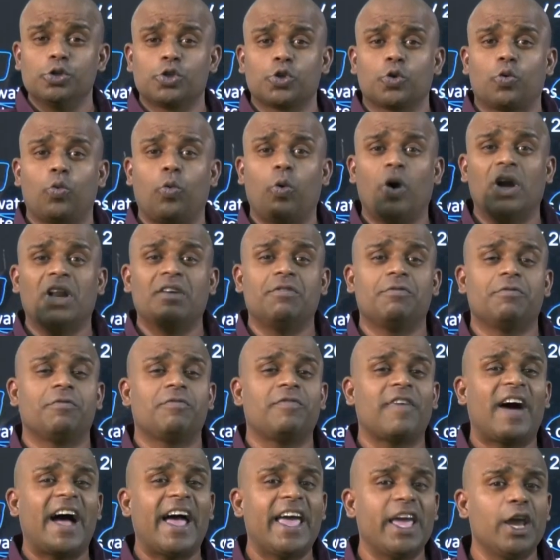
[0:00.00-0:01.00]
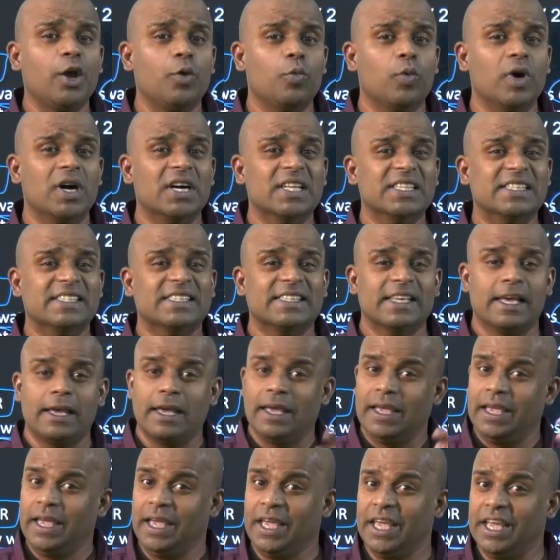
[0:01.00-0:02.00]
qualifying words,
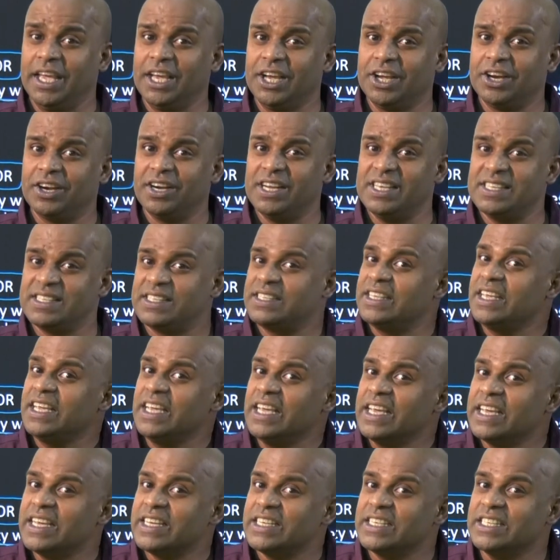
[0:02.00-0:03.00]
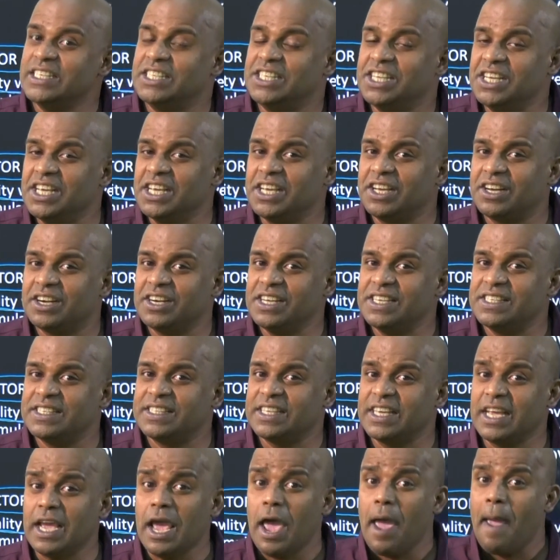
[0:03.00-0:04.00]
increasing,
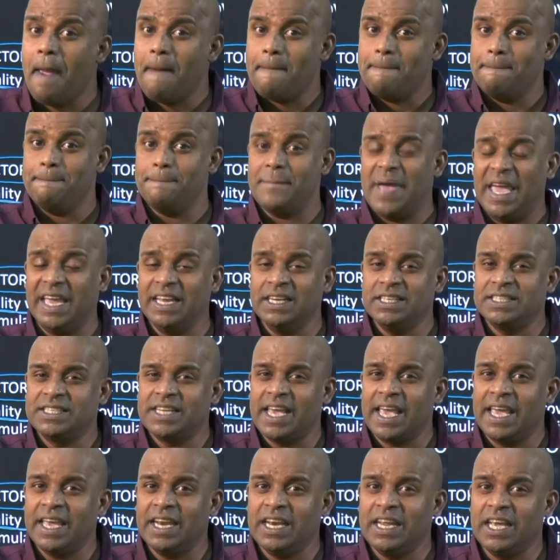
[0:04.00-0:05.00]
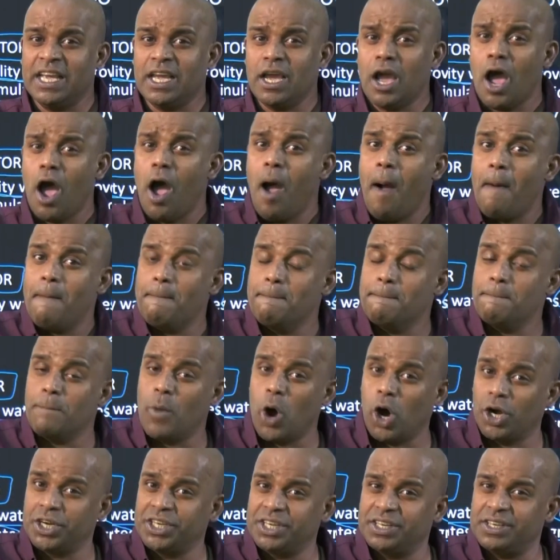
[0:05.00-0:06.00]
decreasing, maintaining,
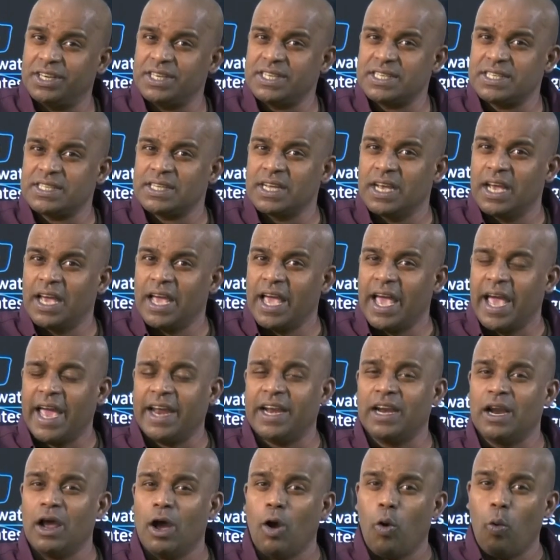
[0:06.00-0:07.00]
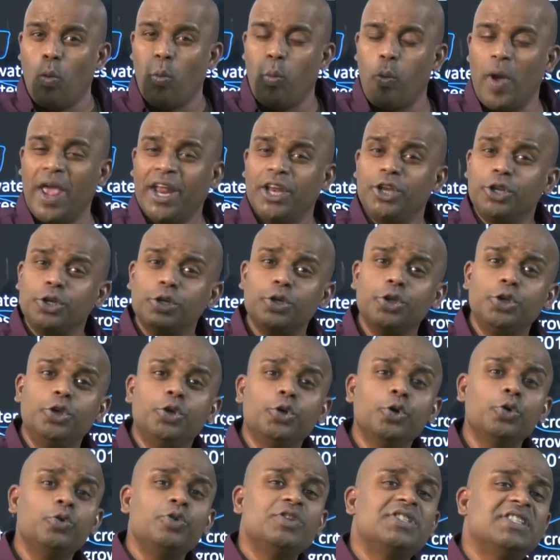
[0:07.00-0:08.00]
moderate, and when you're
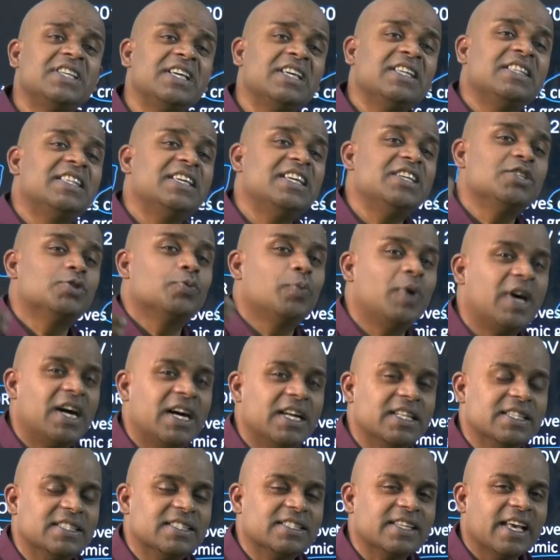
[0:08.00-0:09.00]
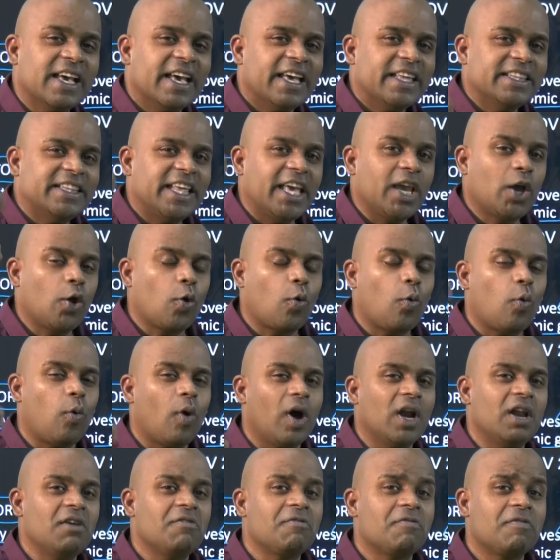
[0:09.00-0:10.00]
using these words, they
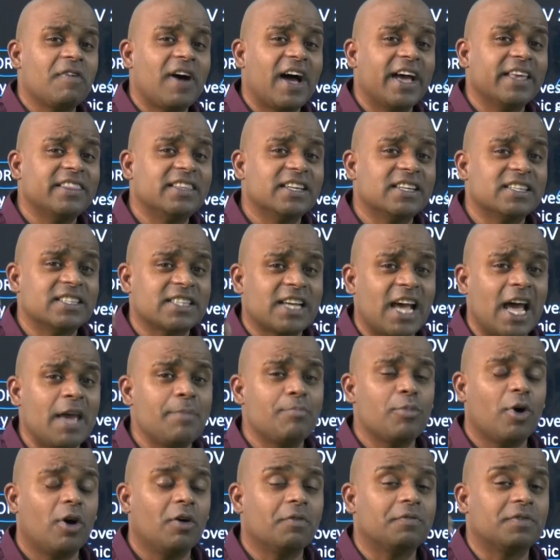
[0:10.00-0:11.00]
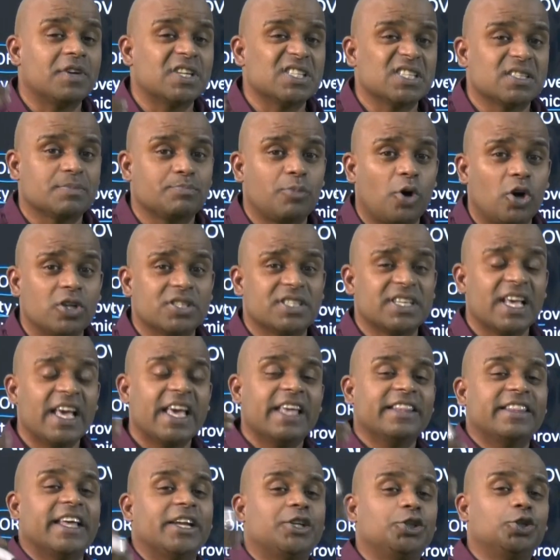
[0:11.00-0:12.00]
qualify the type of response
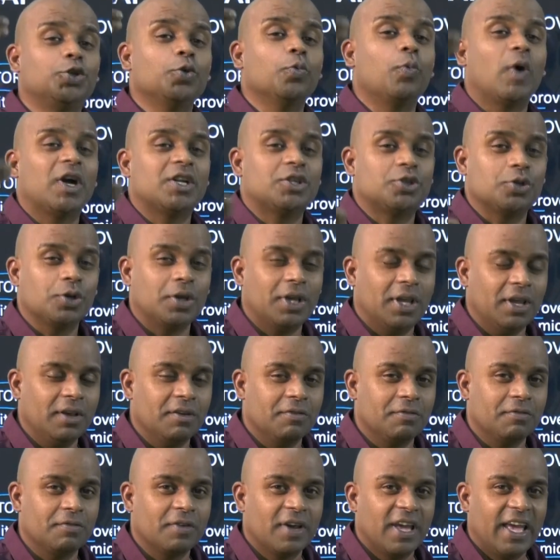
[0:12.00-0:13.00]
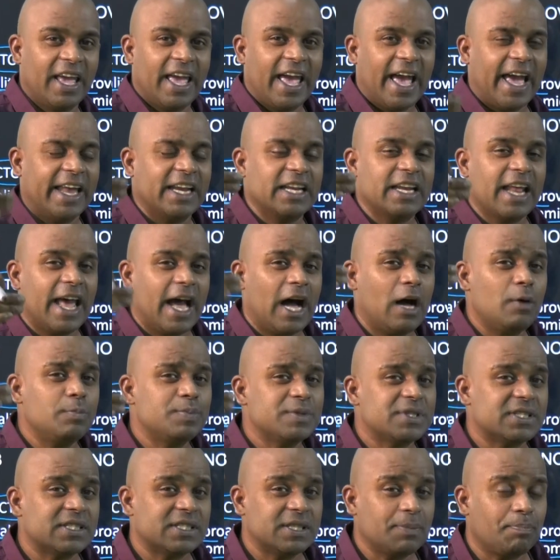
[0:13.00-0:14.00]
that you want to give. And it
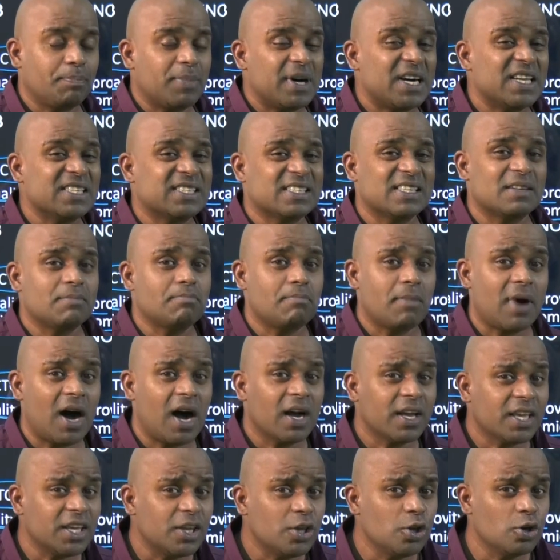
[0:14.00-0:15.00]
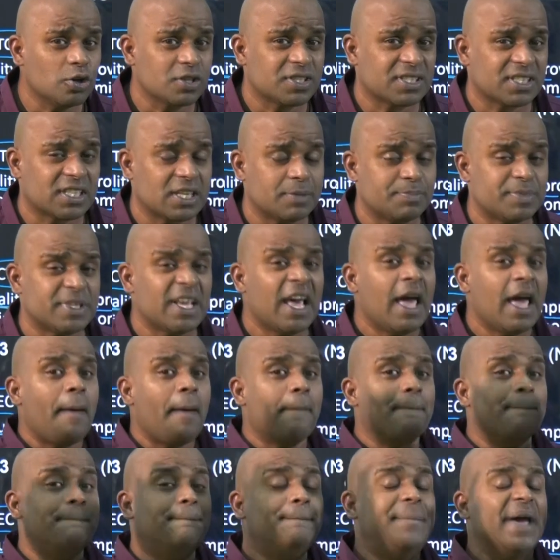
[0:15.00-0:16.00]
helps the person marking your scripts
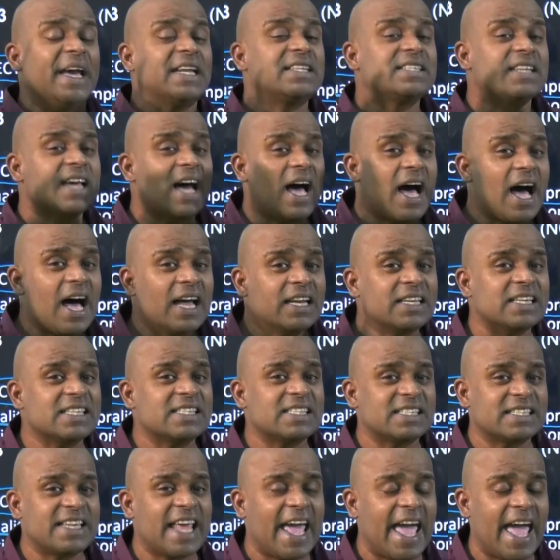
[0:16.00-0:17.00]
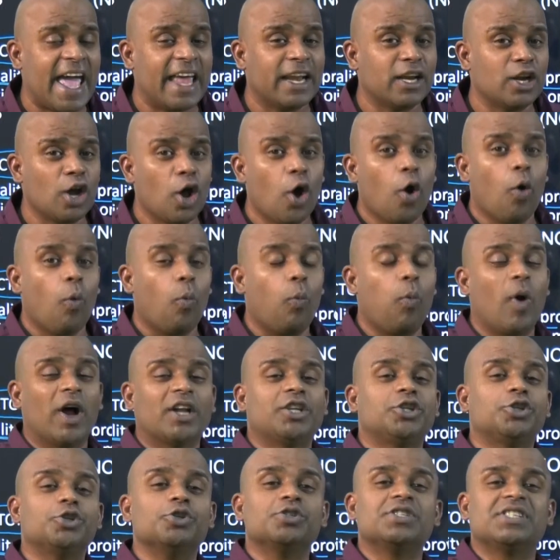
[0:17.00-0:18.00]
better understand
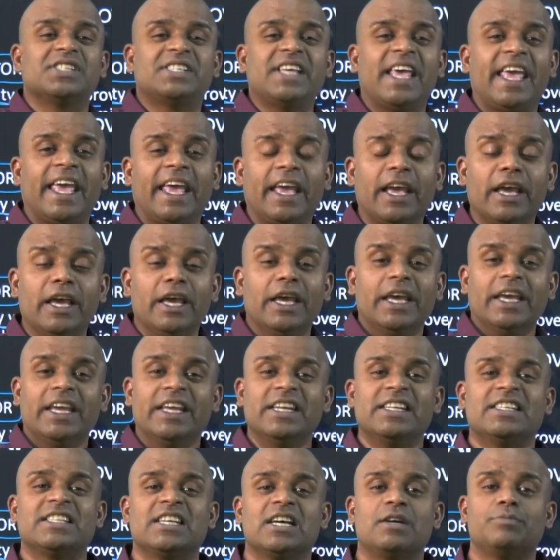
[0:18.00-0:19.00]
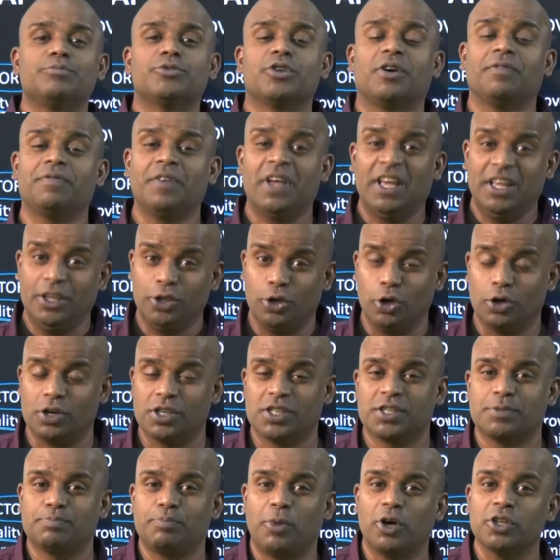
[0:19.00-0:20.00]
what you're saying in terms of your
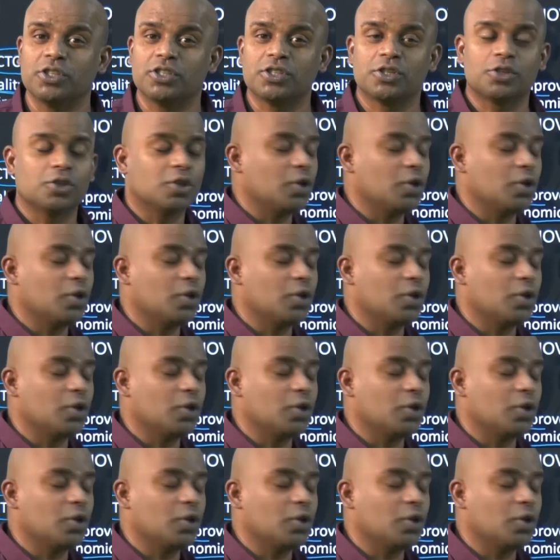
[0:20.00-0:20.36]
response to the